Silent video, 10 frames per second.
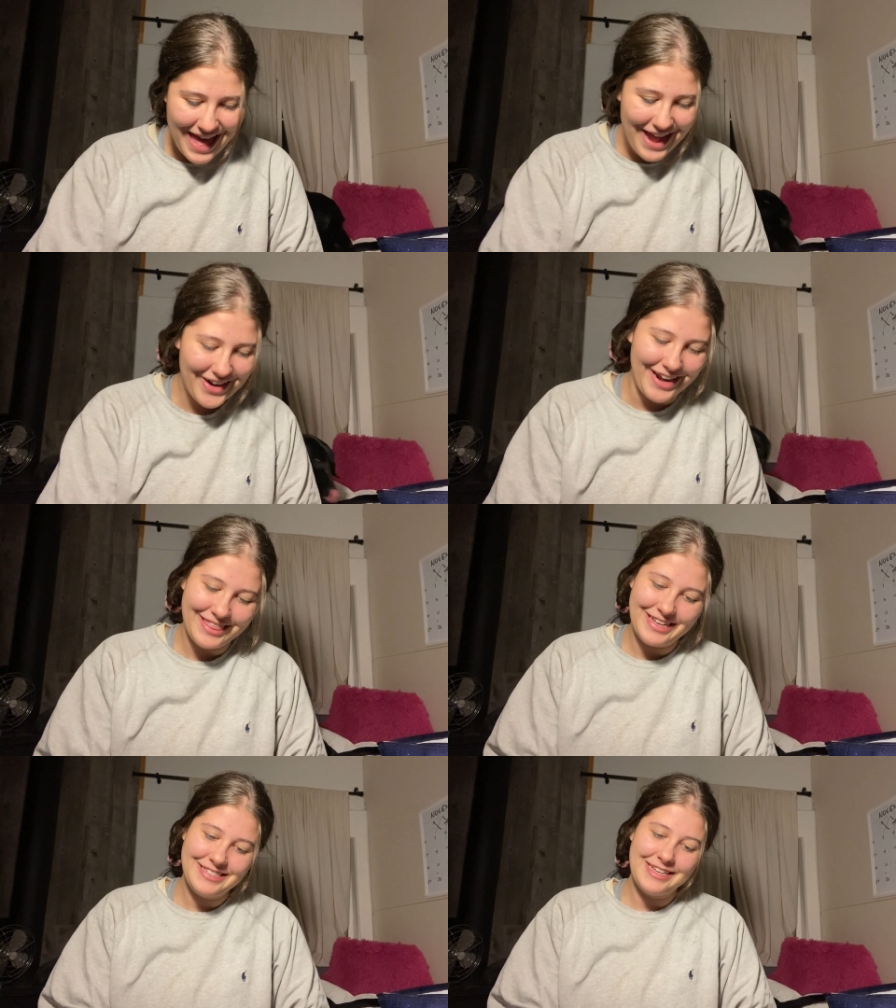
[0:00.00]
All right,
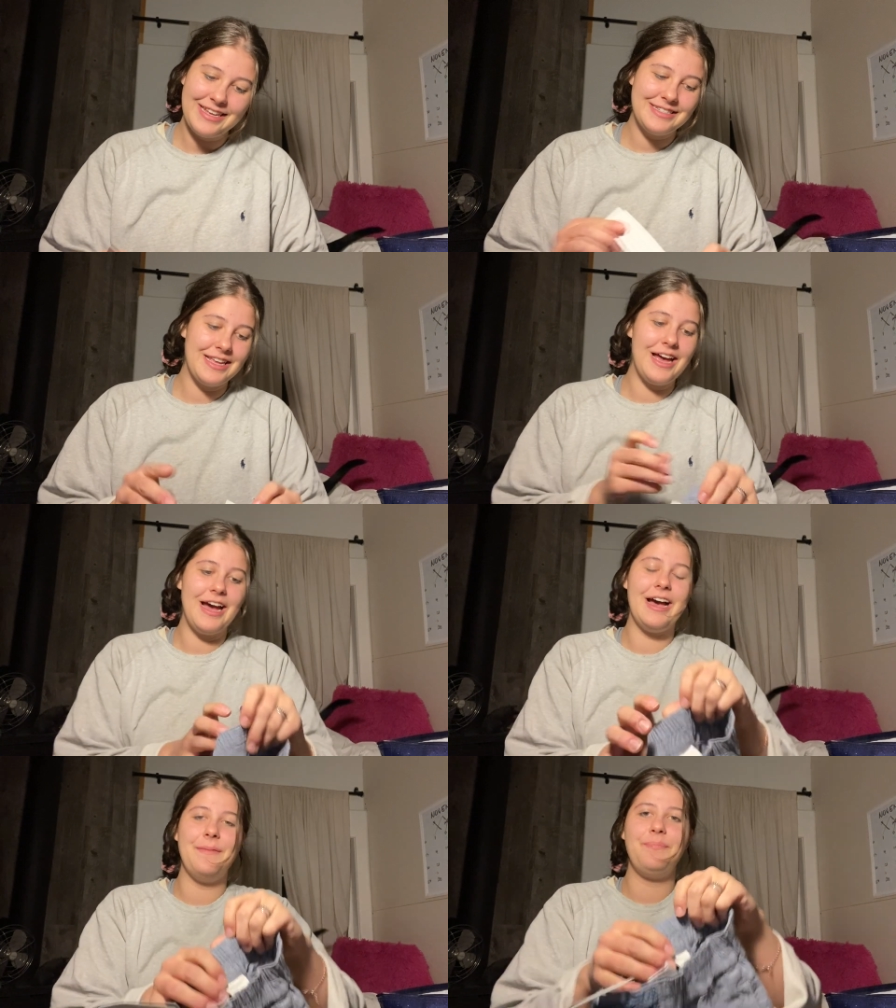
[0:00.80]
this is
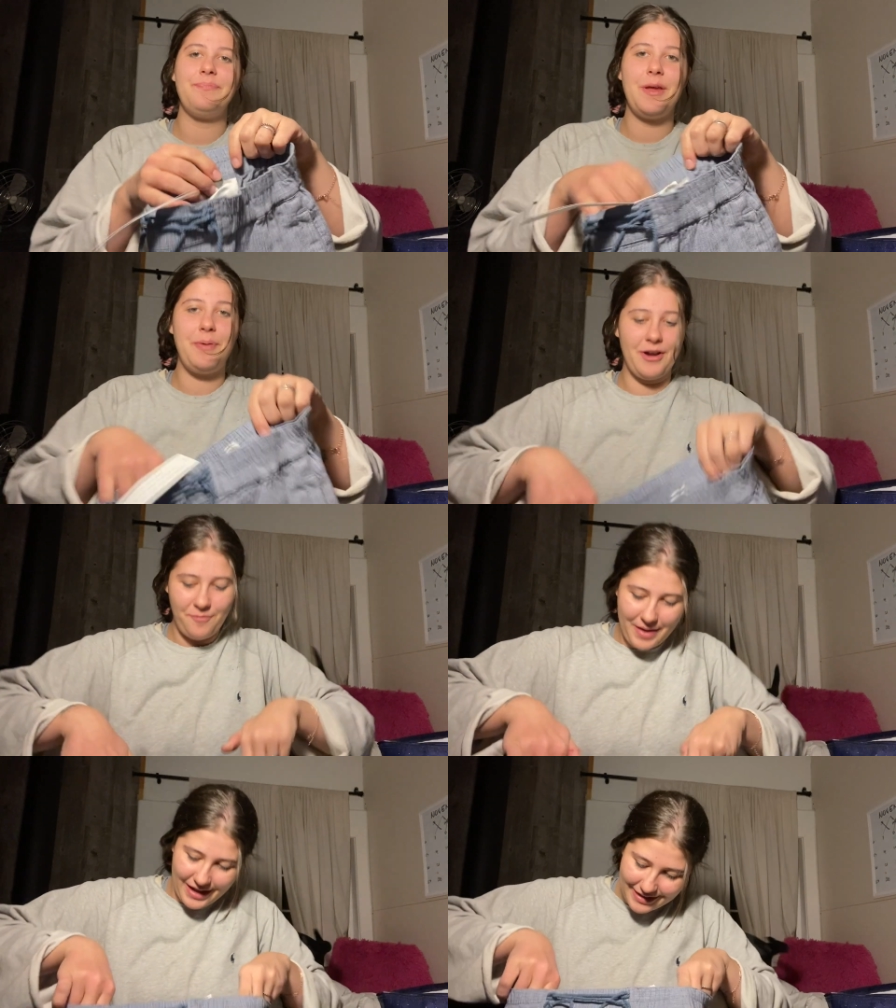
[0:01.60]
um, a pair of
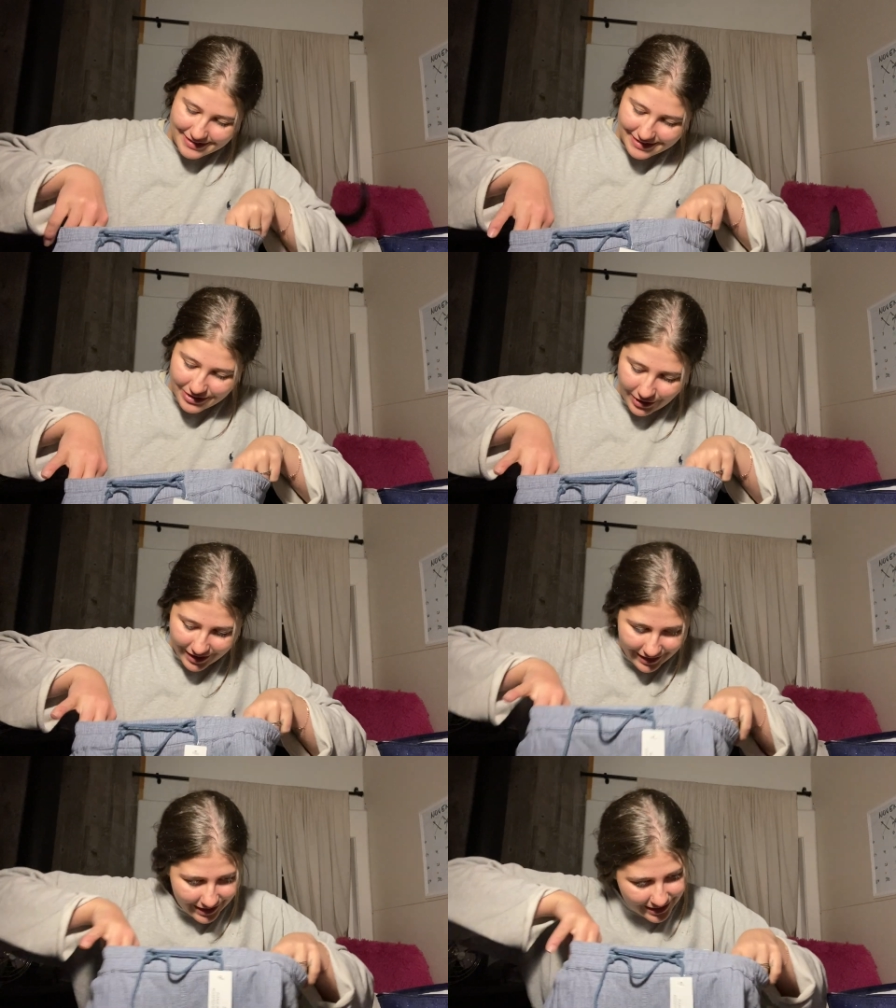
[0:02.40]
pants, sorry,
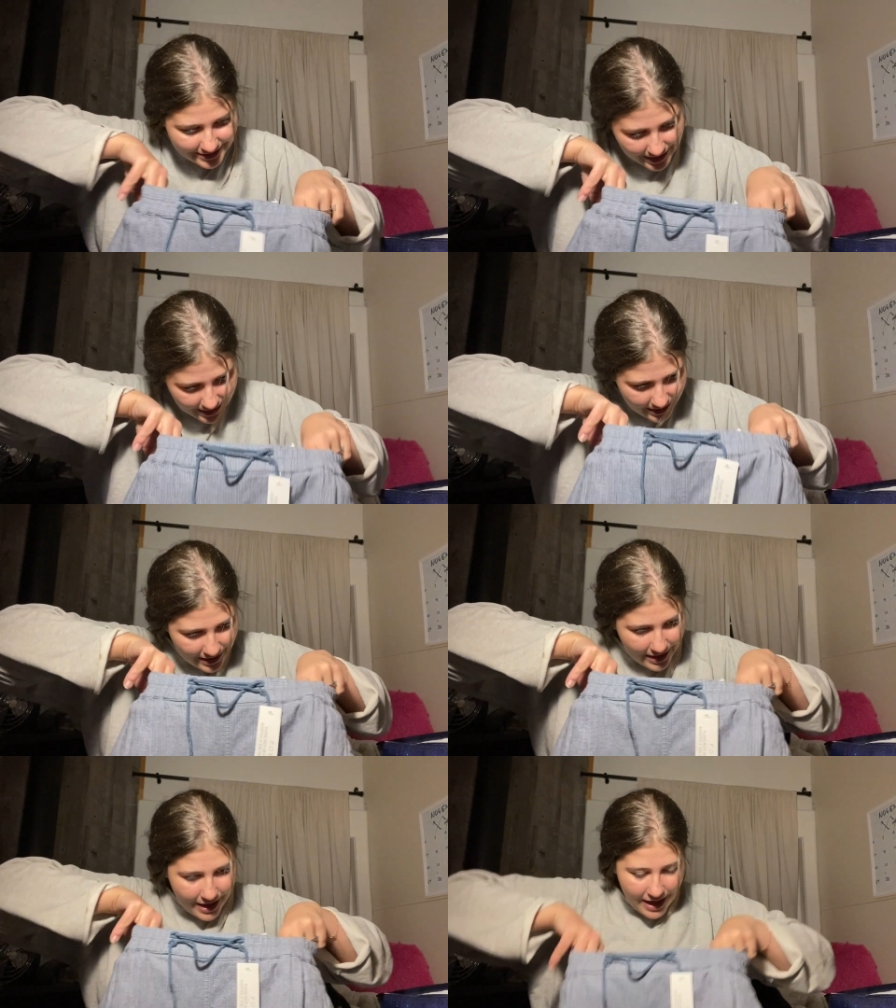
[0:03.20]
like I said.
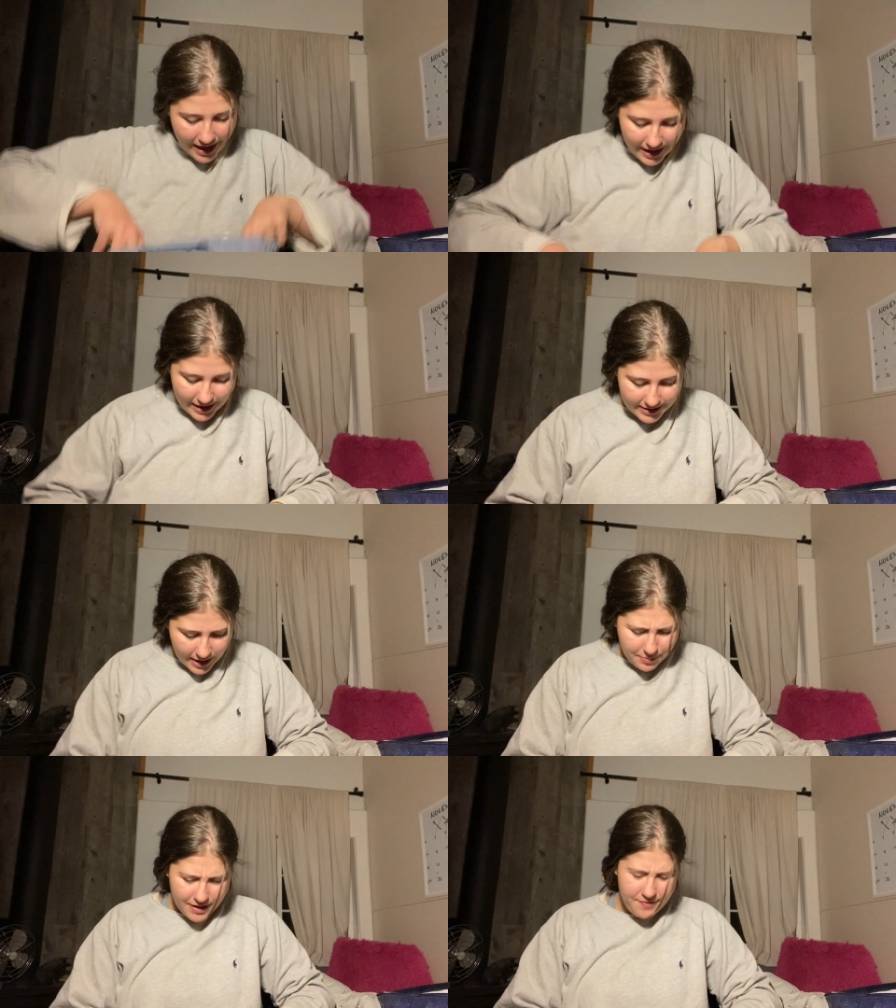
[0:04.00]
And I
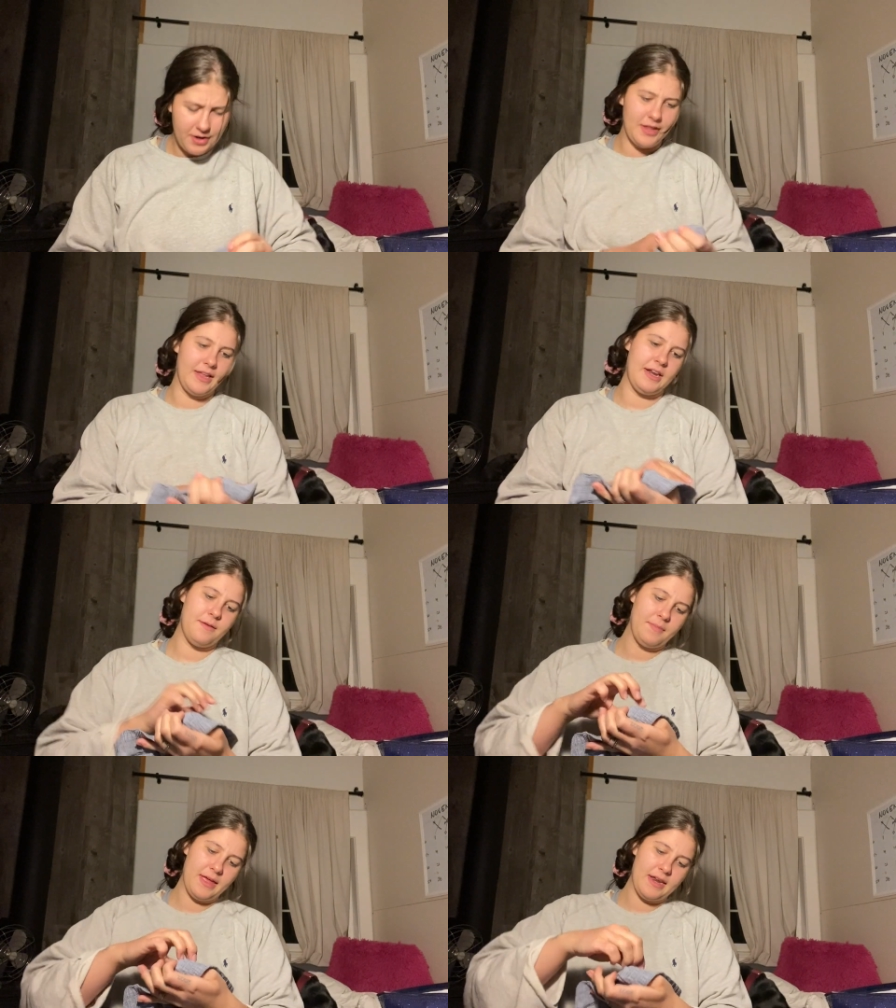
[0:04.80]
believe they're a
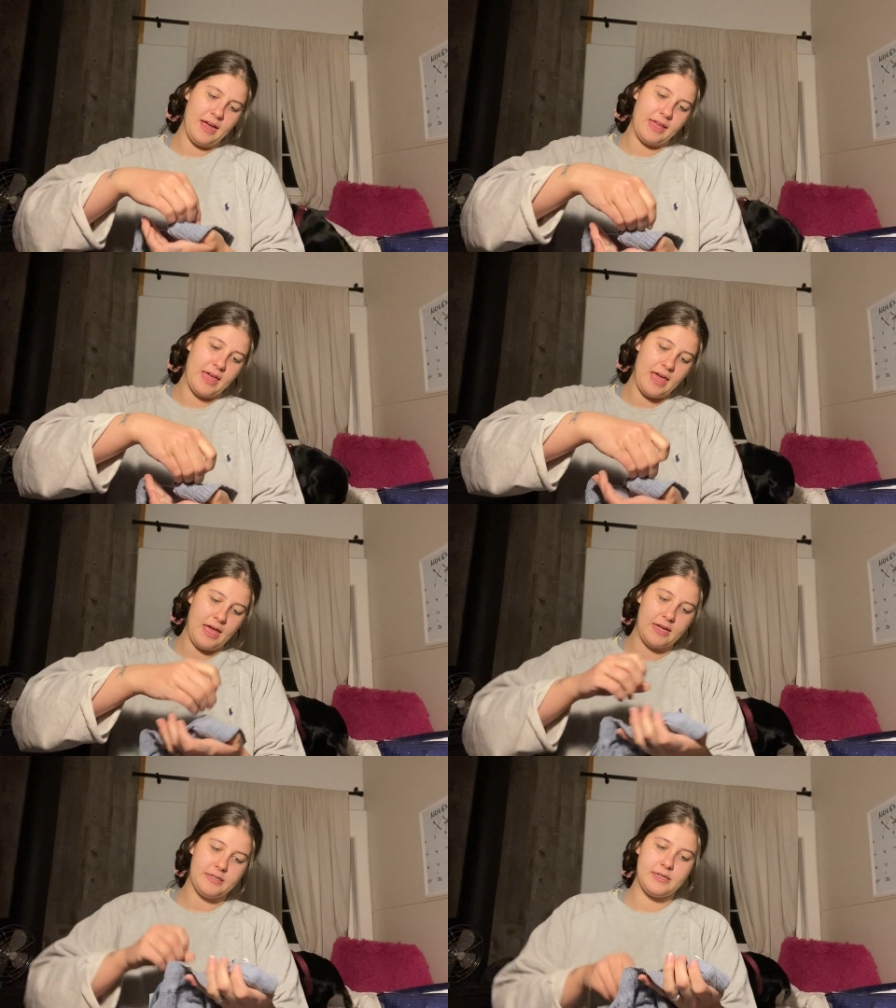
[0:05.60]
linen blend. I
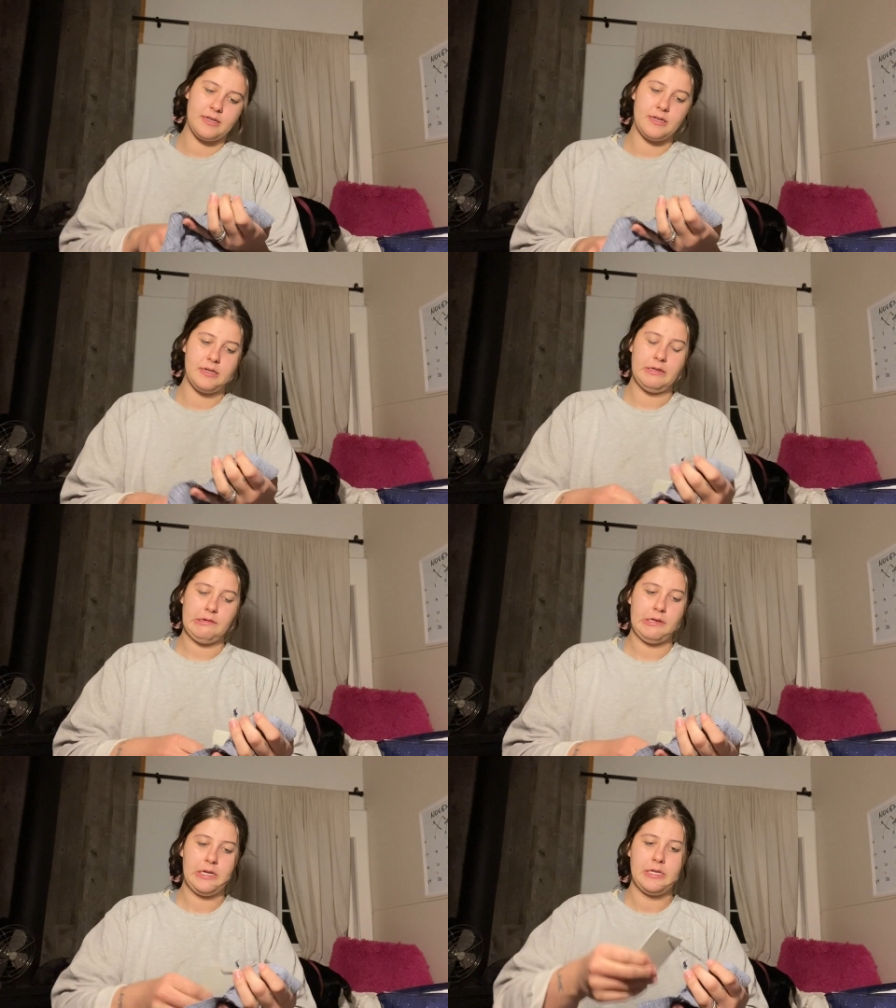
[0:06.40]
can't
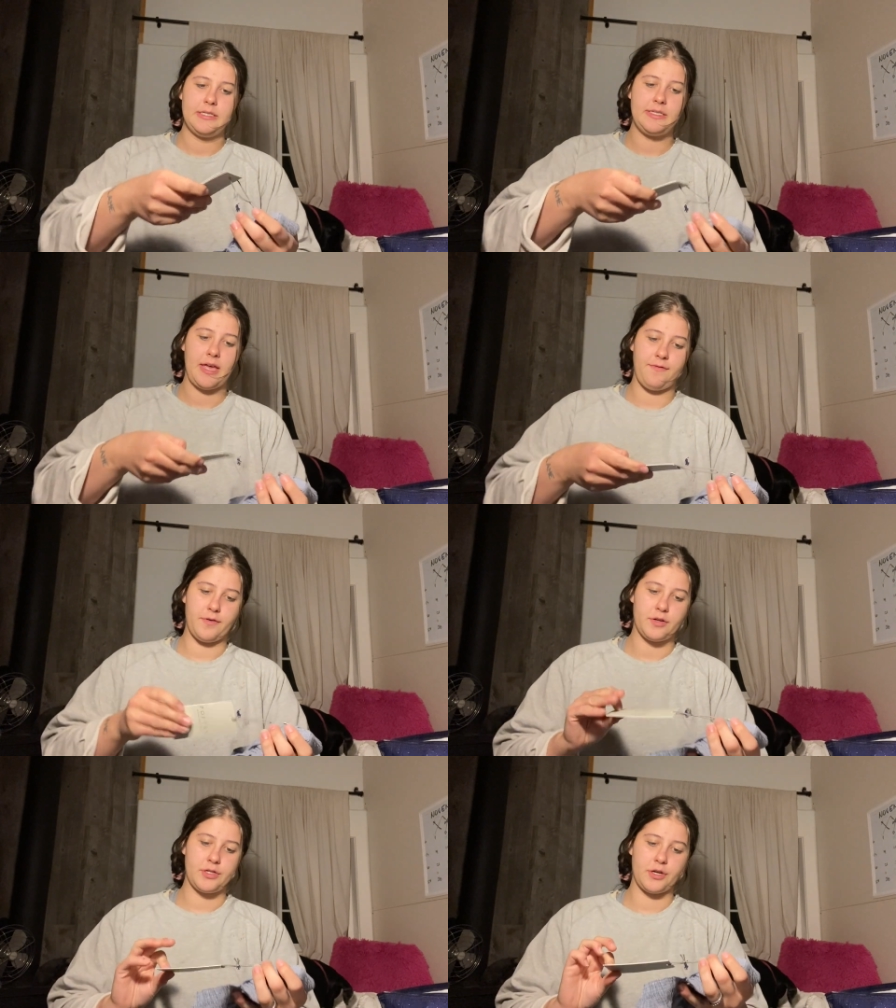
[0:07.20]
say
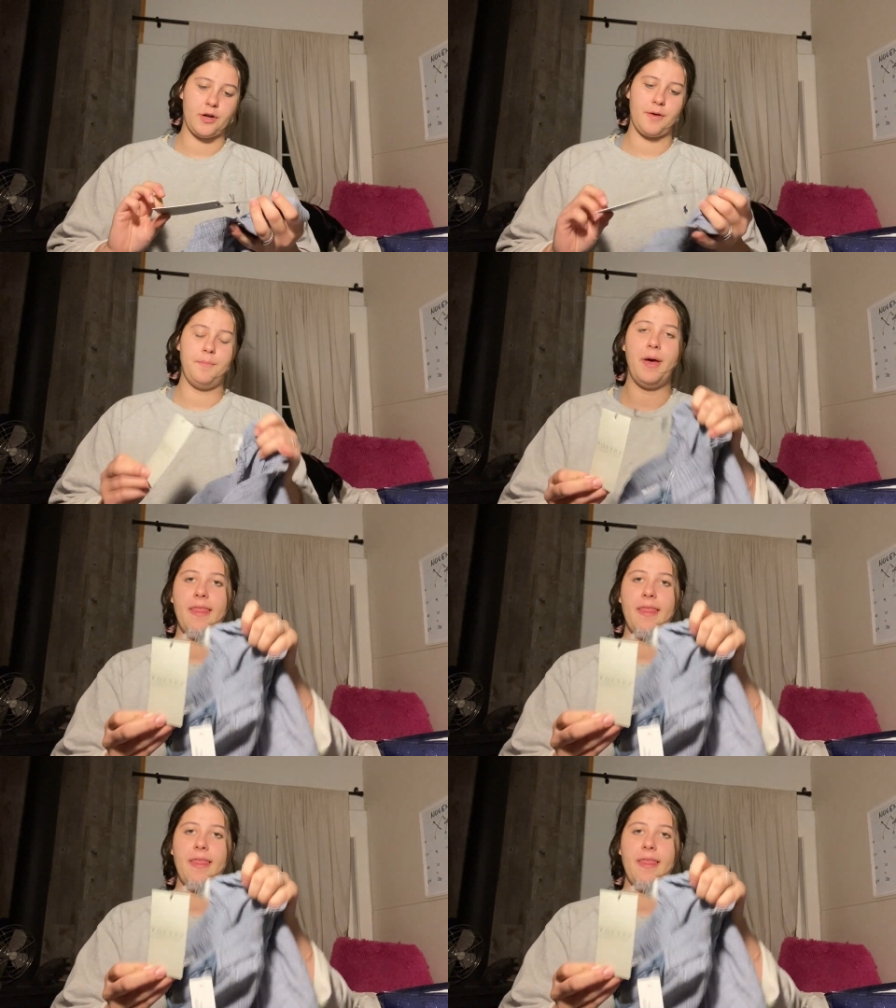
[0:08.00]
for sure, but